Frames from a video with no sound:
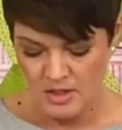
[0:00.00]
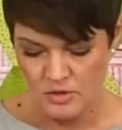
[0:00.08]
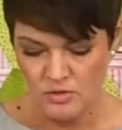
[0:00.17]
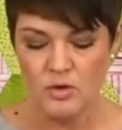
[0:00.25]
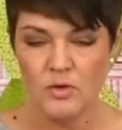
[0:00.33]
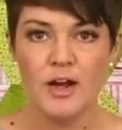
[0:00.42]

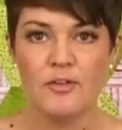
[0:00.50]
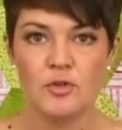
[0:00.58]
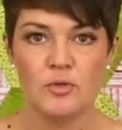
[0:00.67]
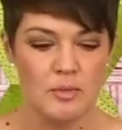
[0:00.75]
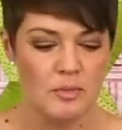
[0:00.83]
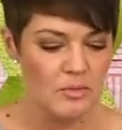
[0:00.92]
You don't have
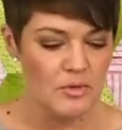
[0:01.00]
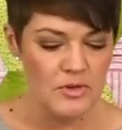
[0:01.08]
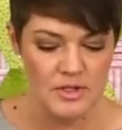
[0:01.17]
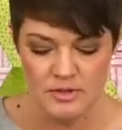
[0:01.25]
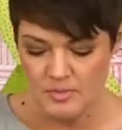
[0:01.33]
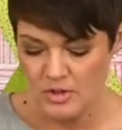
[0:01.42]
to remember
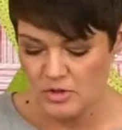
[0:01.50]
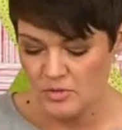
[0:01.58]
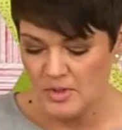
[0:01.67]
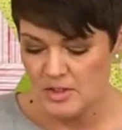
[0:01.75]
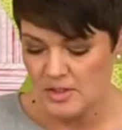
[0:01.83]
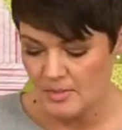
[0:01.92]
these
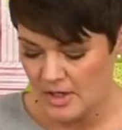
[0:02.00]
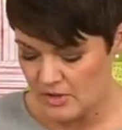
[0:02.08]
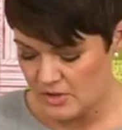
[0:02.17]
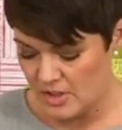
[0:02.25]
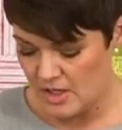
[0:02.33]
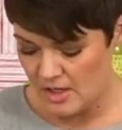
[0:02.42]
measurements. I'm
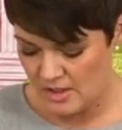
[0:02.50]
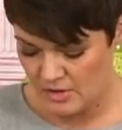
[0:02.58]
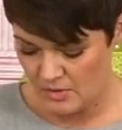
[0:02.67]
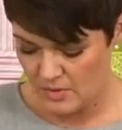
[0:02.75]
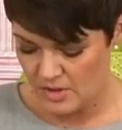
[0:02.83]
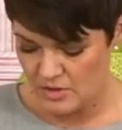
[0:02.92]
actually
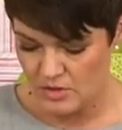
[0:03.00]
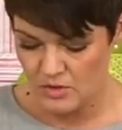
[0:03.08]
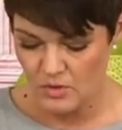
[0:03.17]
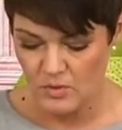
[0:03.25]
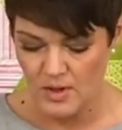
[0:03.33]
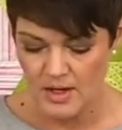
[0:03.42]
going
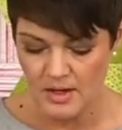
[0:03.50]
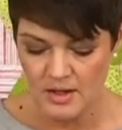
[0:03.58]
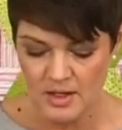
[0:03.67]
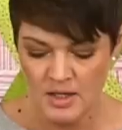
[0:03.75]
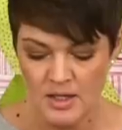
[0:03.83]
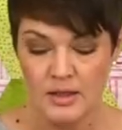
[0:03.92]
to uh,
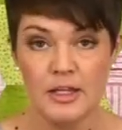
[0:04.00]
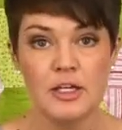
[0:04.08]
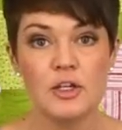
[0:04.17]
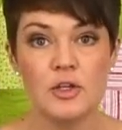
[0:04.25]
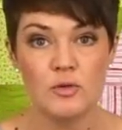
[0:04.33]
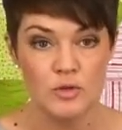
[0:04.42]

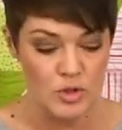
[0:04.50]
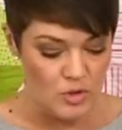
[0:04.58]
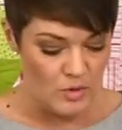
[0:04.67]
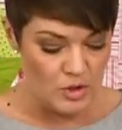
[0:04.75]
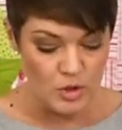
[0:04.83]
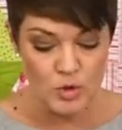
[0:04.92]
link you
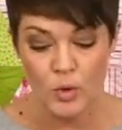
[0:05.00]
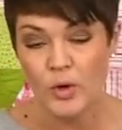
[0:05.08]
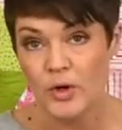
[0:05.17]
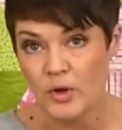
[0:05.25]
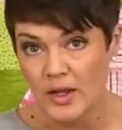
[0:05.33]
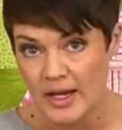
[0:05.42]
to a
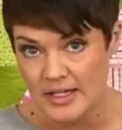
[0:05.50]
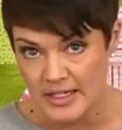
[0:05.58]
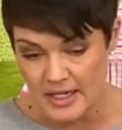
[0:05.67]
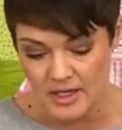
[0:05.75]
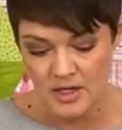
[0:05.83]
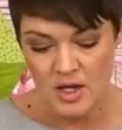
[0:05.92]
tutorial I
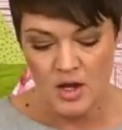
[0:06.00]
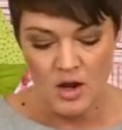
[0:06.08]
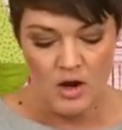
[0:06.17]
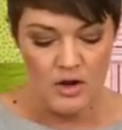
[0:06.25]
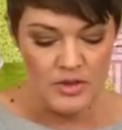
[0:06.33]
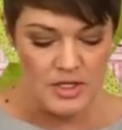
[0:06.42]
did
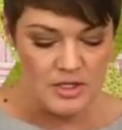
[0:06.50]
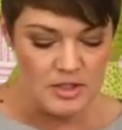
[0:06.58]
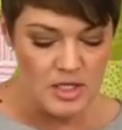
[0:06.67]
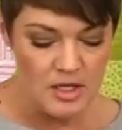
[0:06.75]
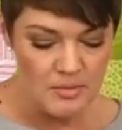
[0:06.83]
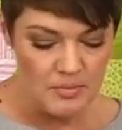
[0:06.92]
on
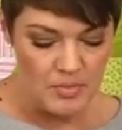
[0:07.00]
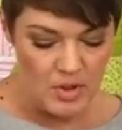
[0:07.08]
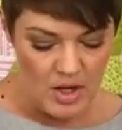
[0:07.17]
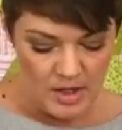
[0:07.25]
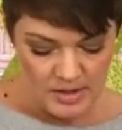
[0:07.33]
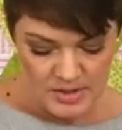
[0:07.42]
these
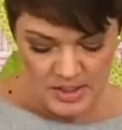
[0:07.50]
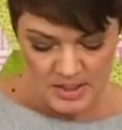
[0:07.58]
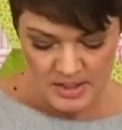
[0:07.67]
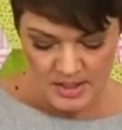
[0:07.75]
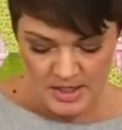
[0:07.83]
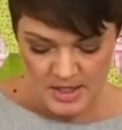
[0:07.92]
blocks
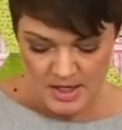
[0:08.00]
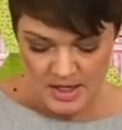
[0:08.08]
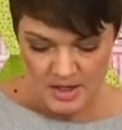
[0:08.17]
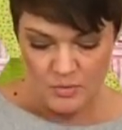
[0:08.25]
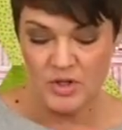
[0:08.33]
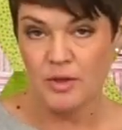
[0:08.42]

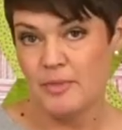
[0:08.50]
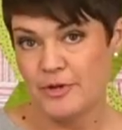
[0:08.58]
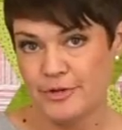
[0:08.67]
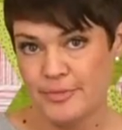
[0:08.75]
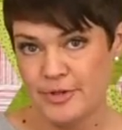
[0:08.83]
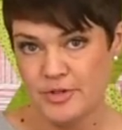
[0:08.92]
with the
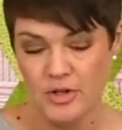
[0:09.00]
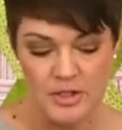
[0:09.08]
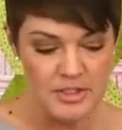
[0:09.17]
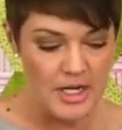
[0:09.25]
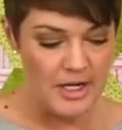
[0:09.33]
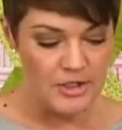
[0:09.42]
measurements all
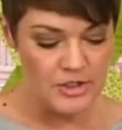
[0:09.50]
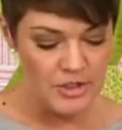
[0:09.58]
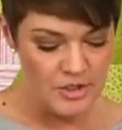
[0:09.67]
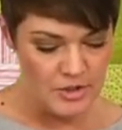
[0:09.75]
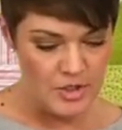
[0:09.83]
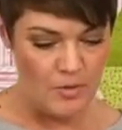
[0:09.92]
attached.
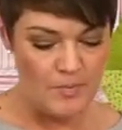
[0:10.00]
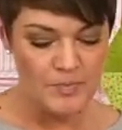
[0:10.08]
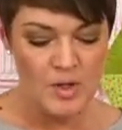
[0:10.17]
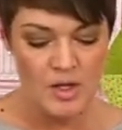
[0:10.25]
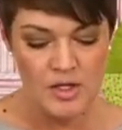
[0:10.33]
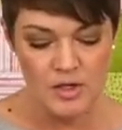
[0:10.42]
So
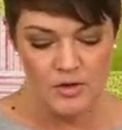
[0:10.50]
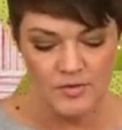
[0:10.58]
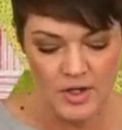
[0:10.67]
here